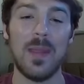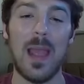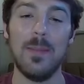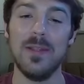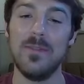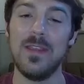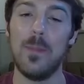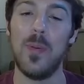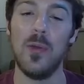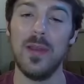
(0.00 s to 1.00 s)
I believe the
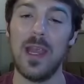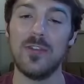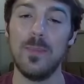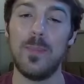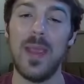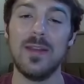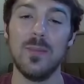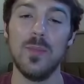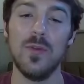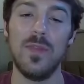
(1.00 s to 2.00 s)
opponent actually banked
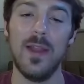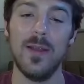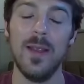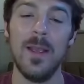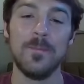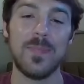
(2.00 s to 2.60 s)
a move there,